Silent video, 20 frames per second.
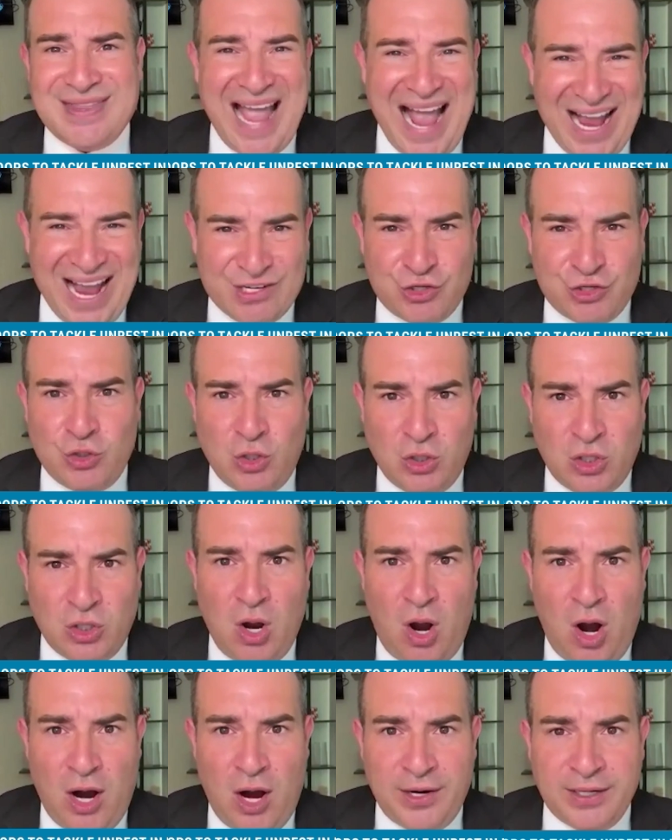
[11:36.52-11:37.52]
the National
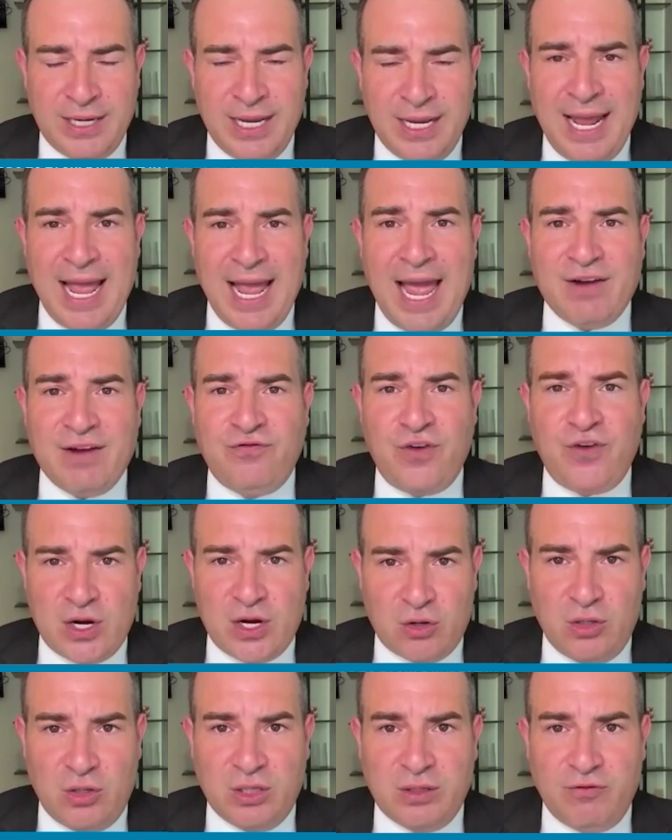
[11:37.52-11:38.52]
Guard and
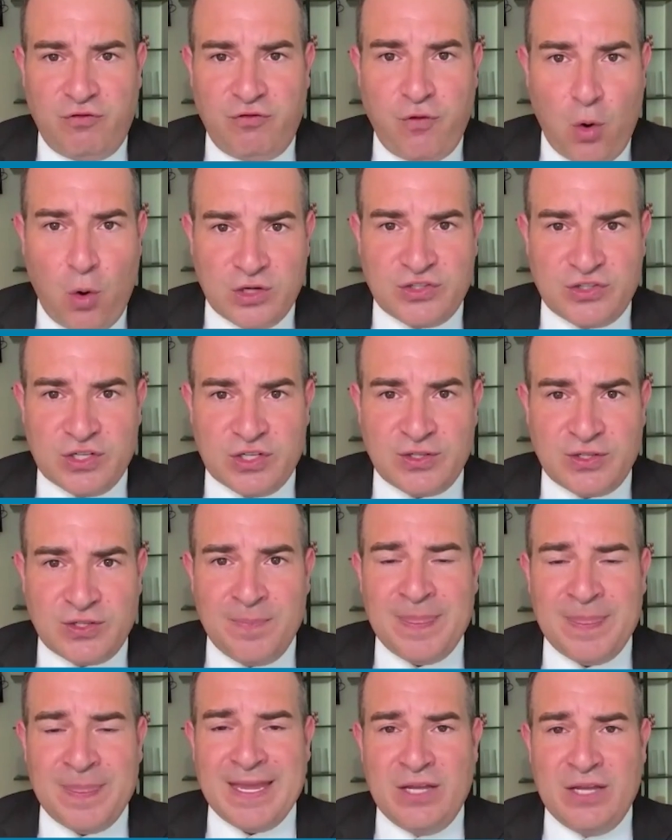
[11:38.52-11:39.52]
federal
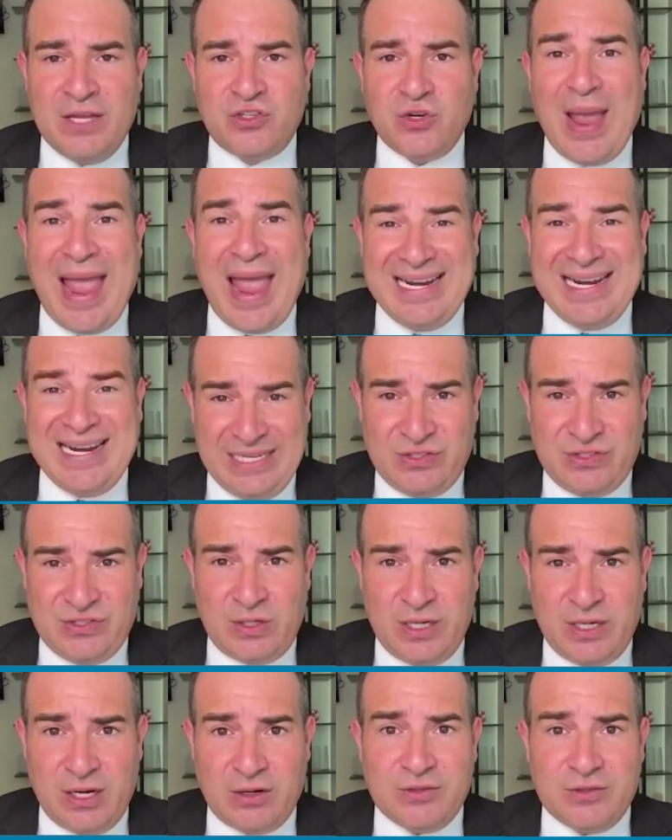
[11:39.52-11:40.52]
forces into any
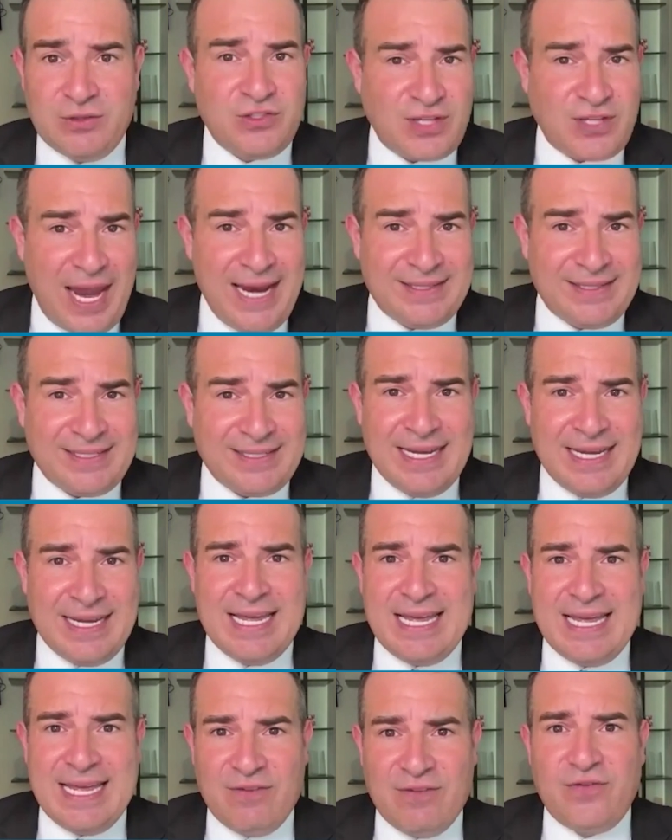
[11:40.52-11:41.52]
city and state
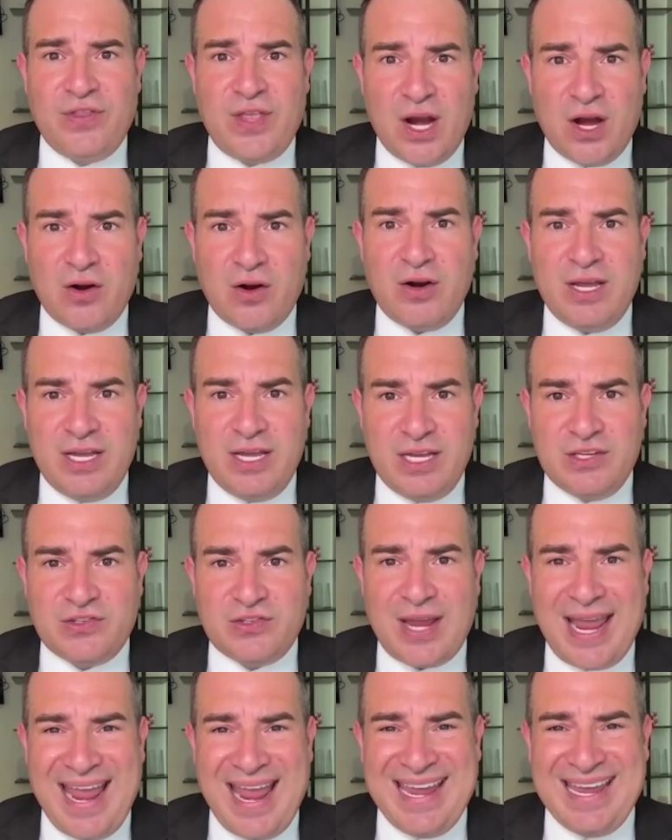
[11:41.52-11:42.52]
if there
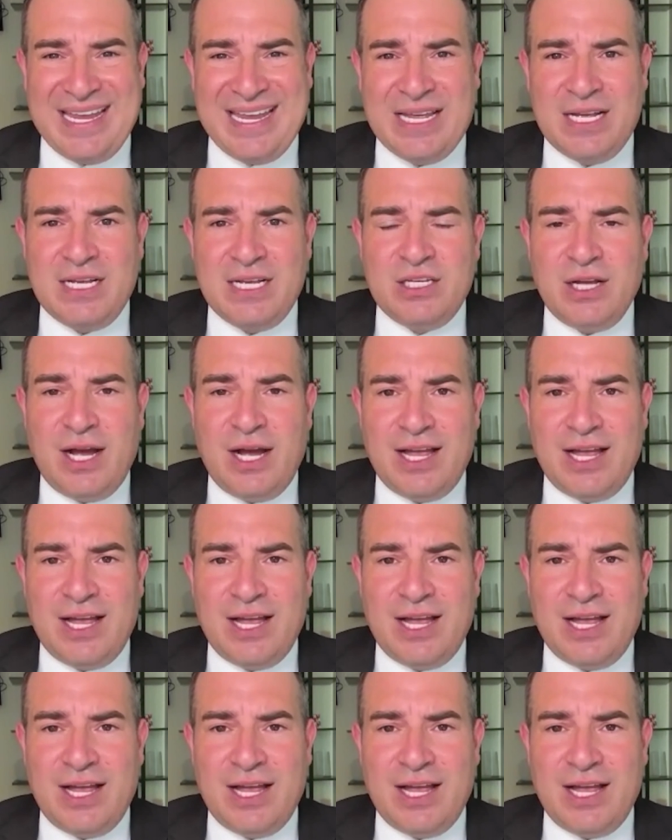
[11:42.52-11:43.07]
is a